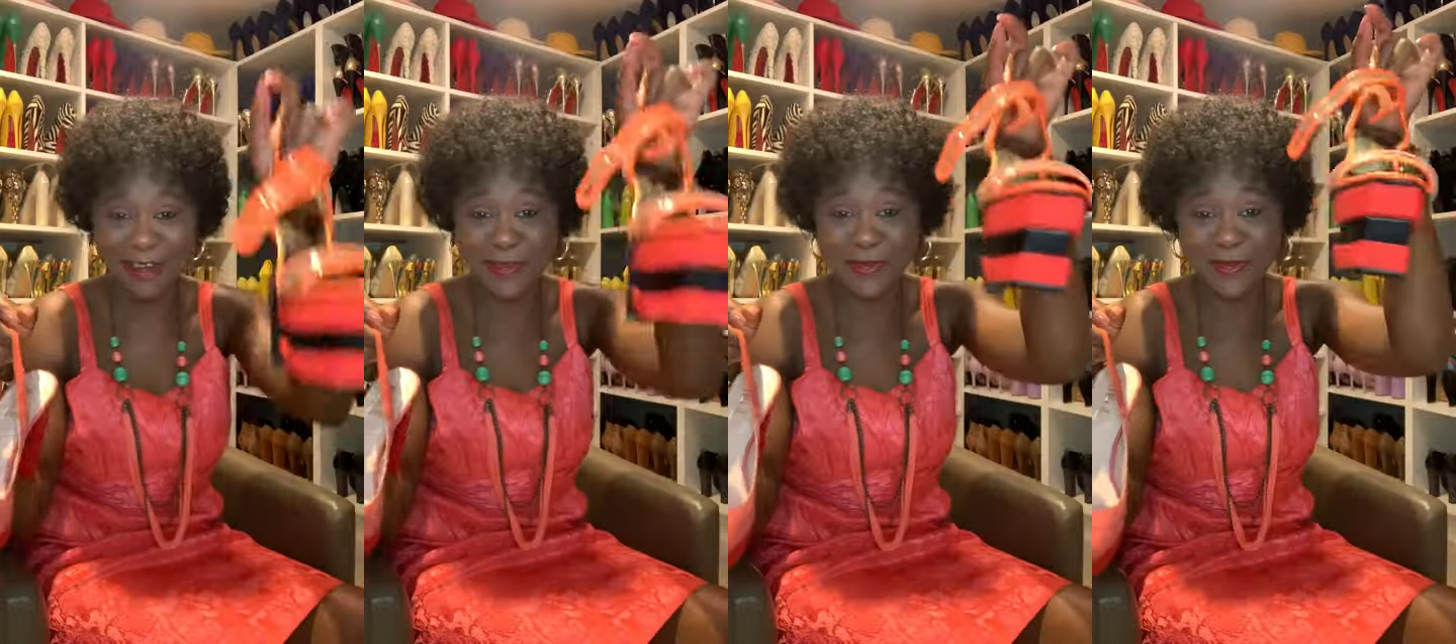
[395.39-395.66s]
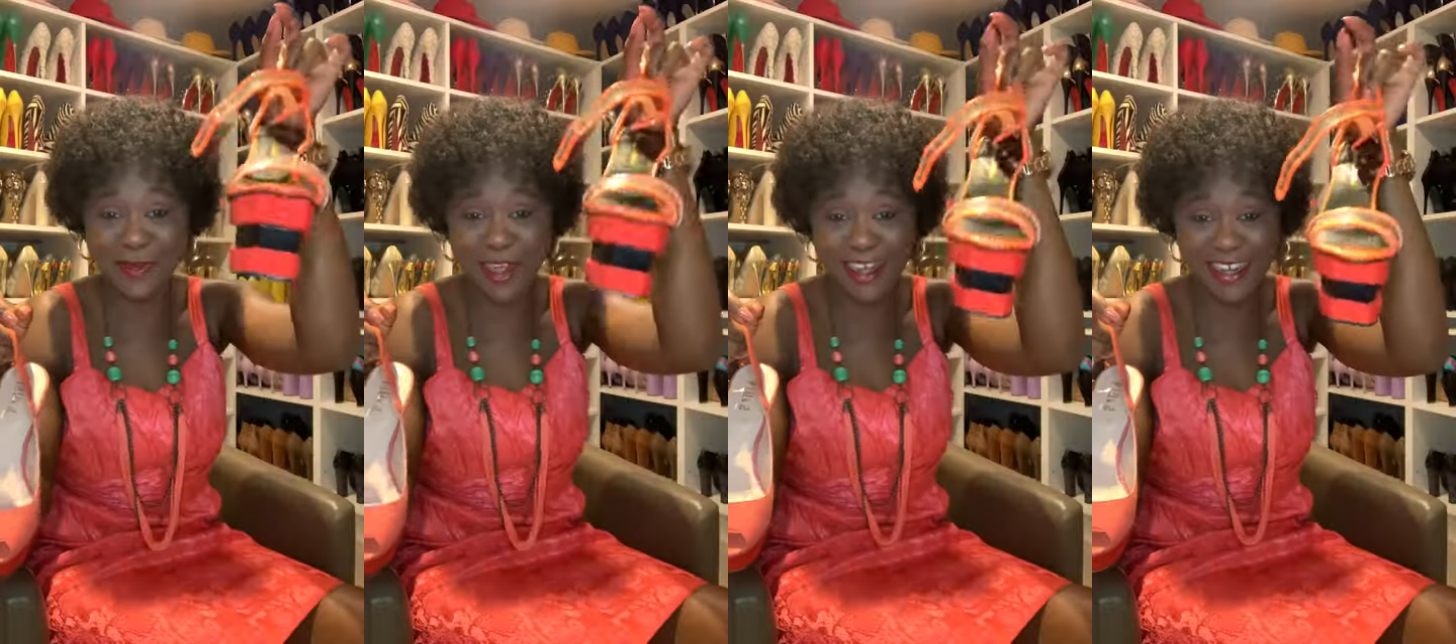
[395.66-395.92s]

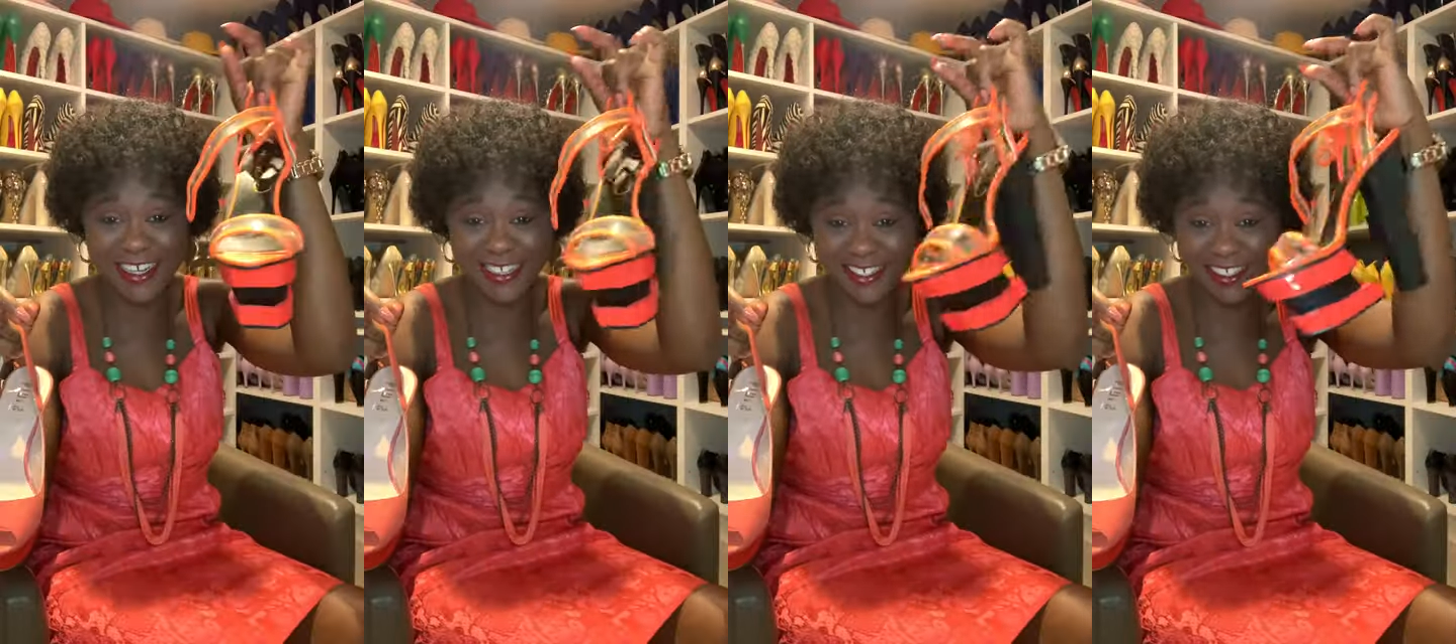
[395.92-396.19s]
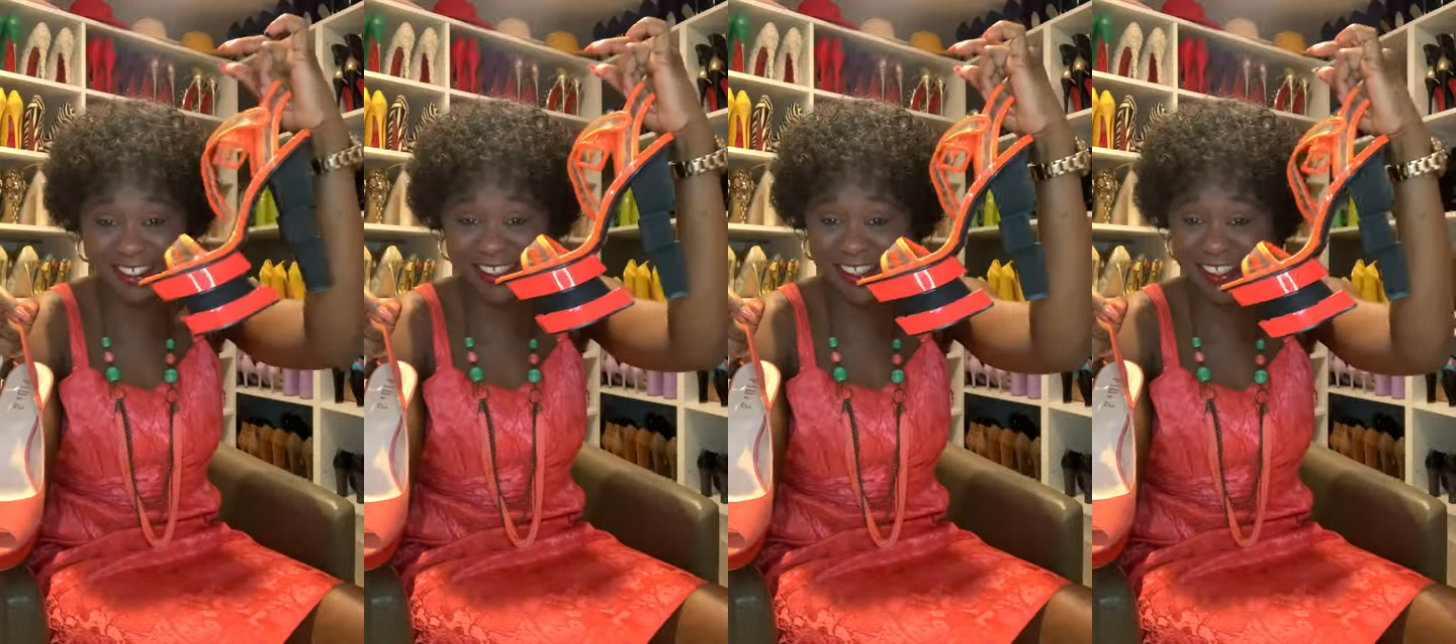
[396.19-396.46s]
One,
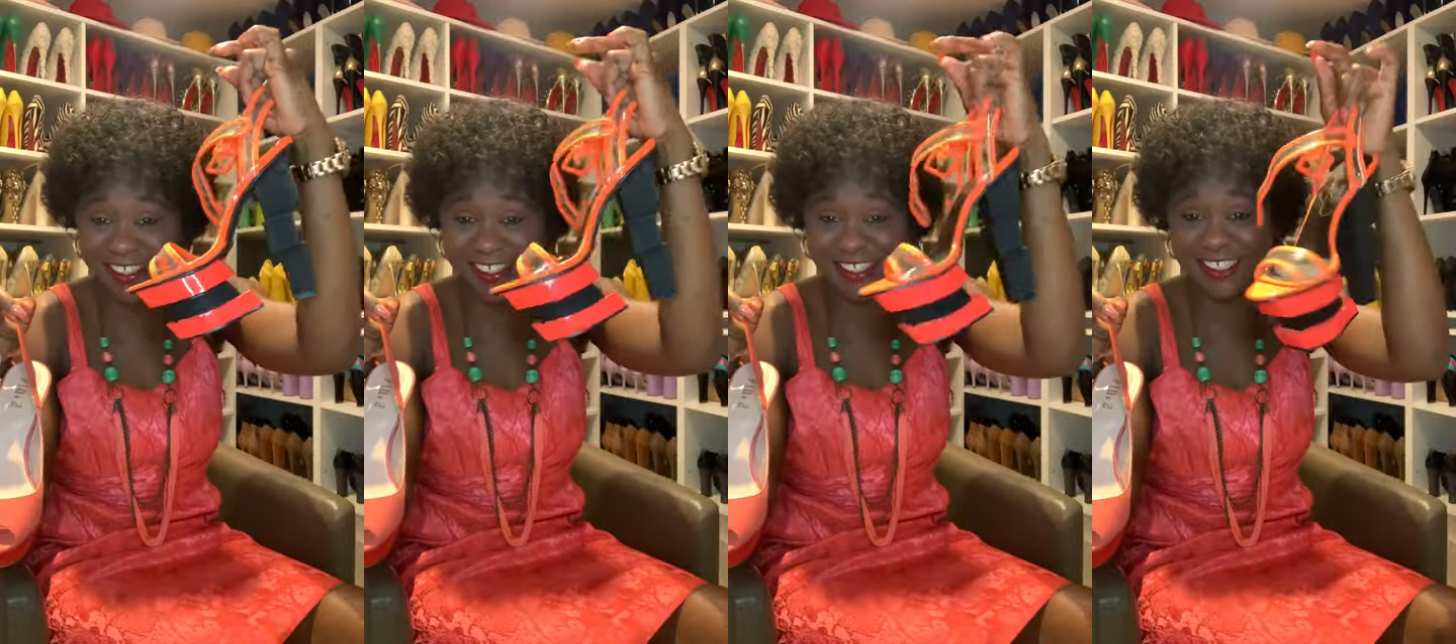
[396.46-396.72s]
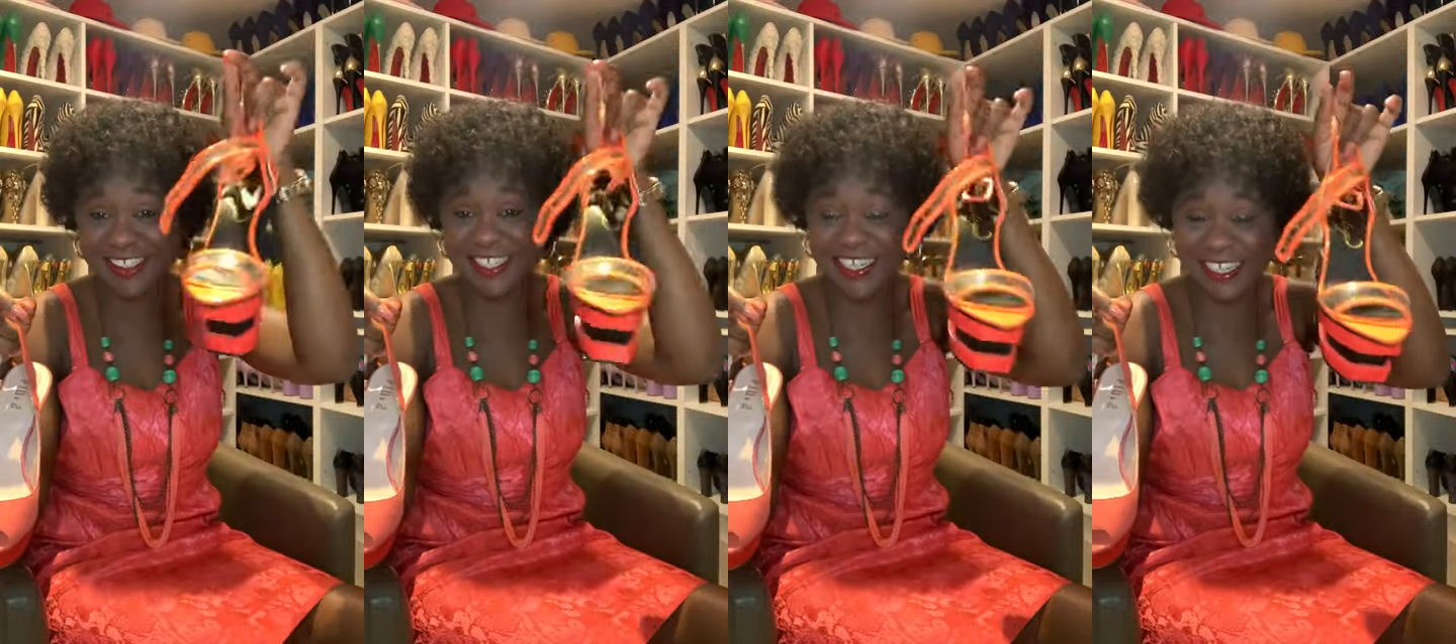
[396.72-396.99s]

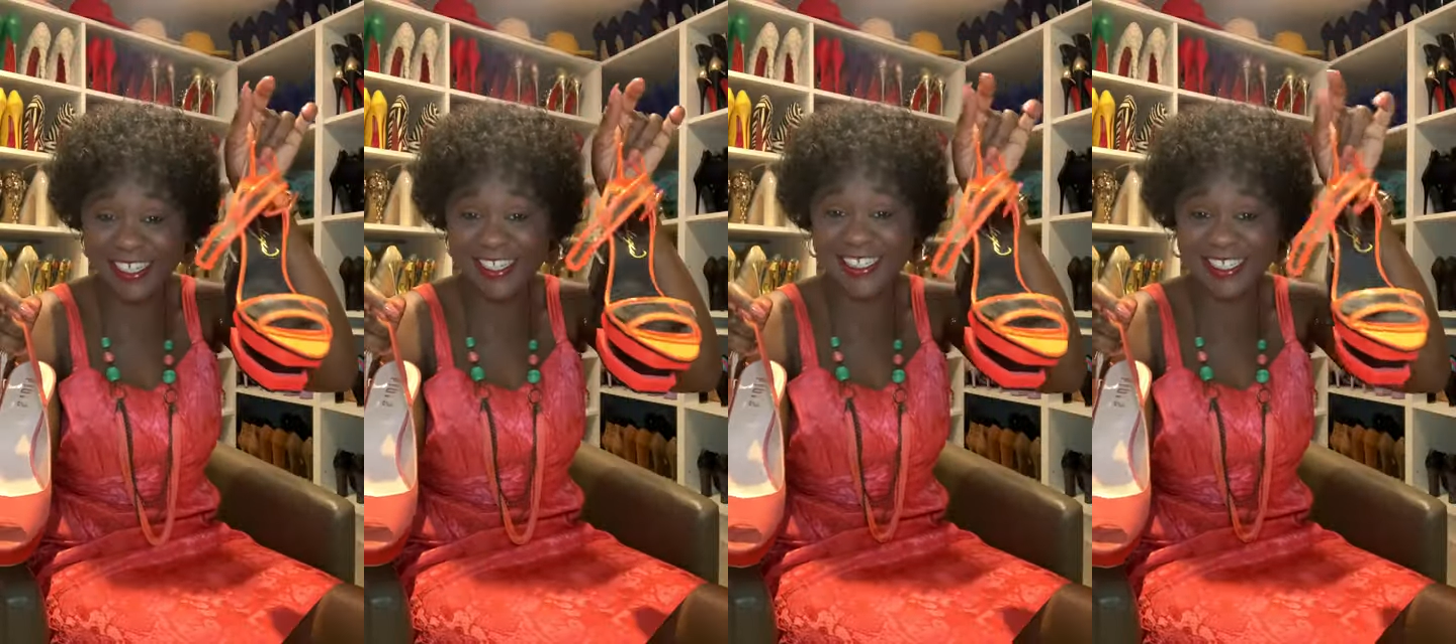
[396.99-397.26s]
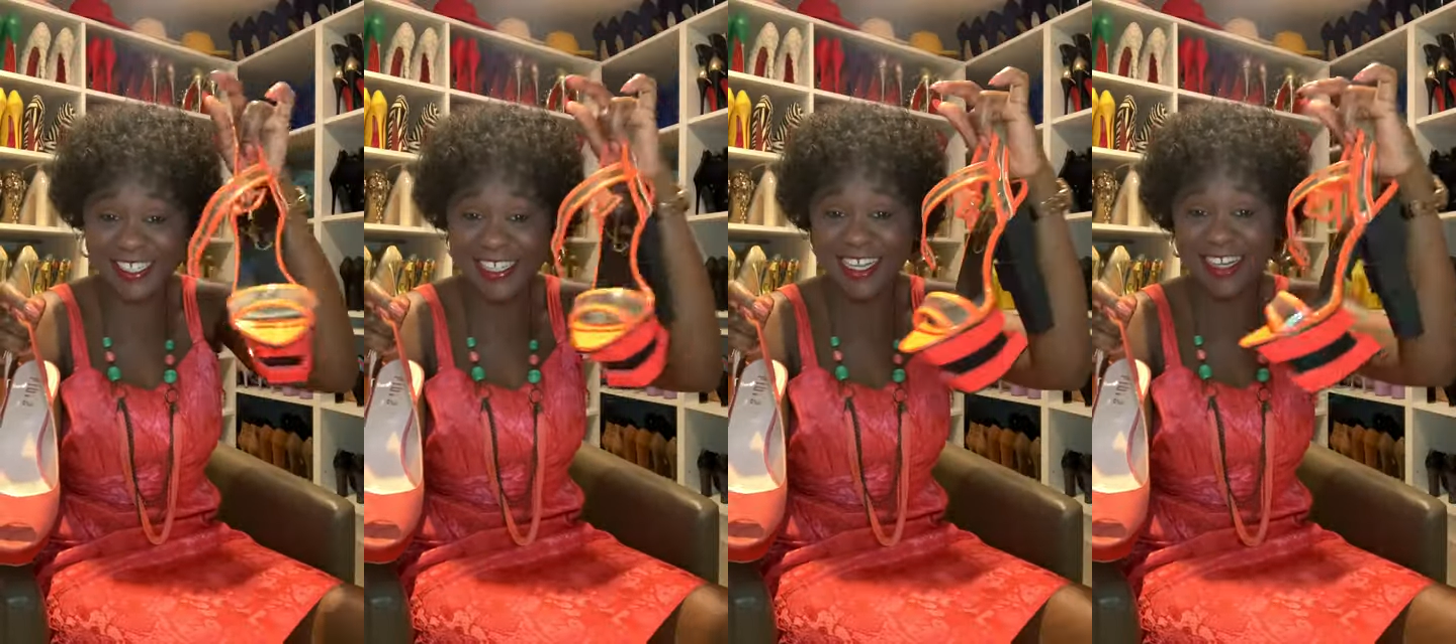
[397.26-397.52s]
see
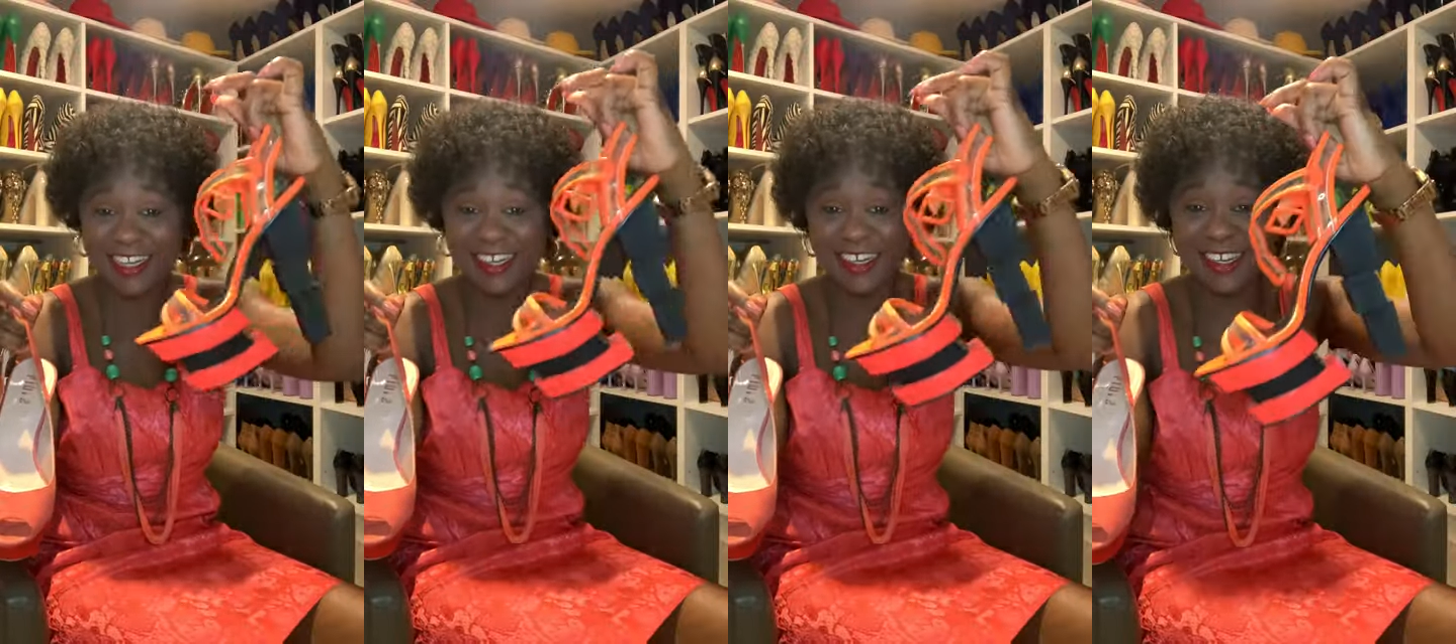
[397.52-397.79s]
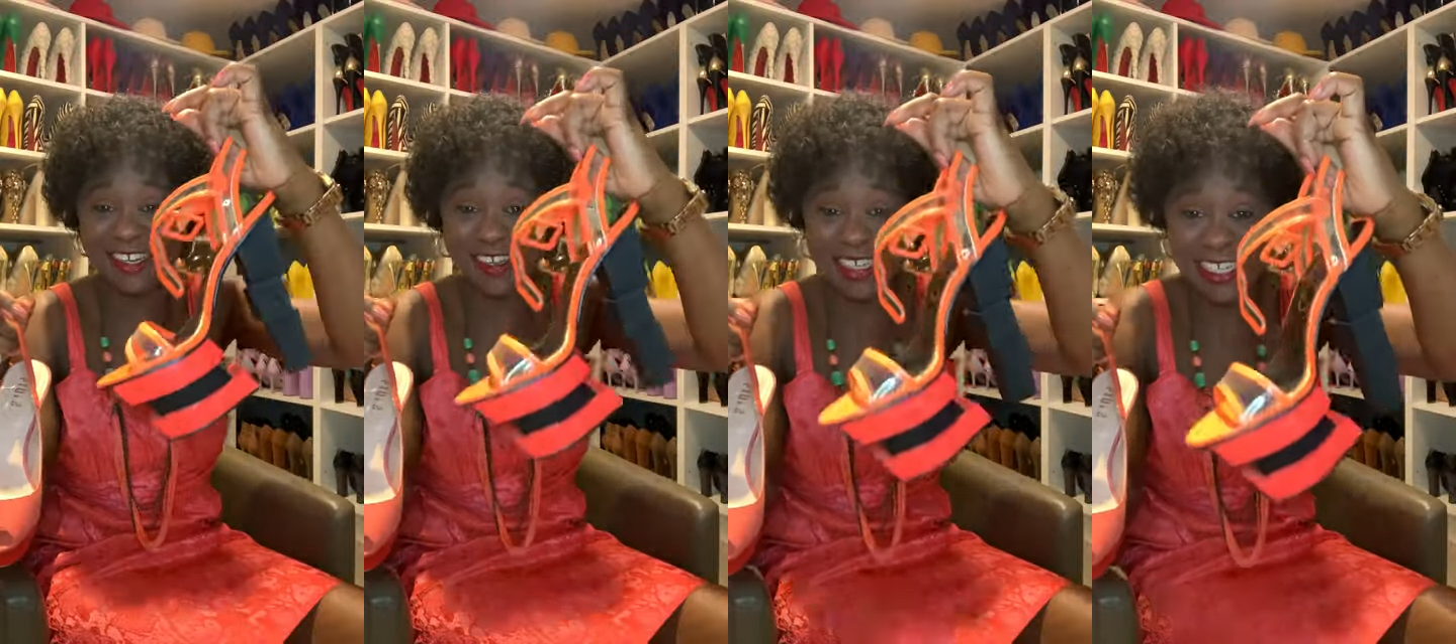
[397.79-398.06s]
it?
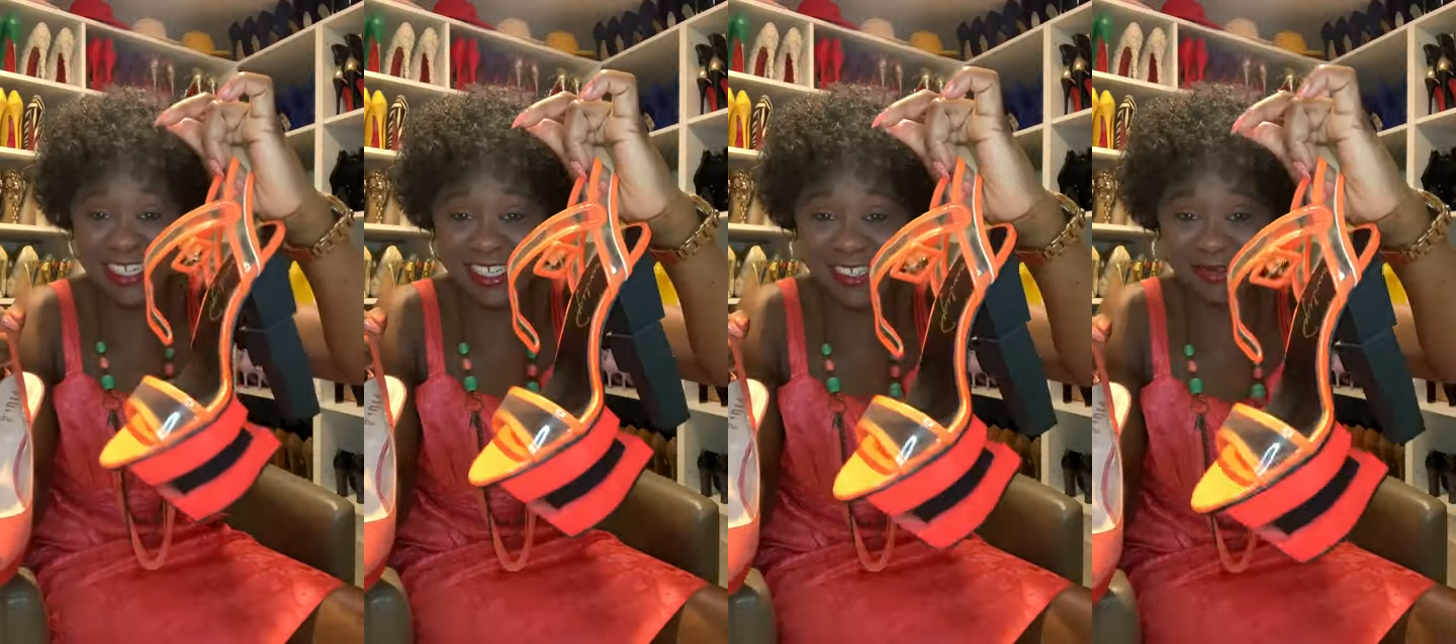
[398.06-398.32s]
Look at it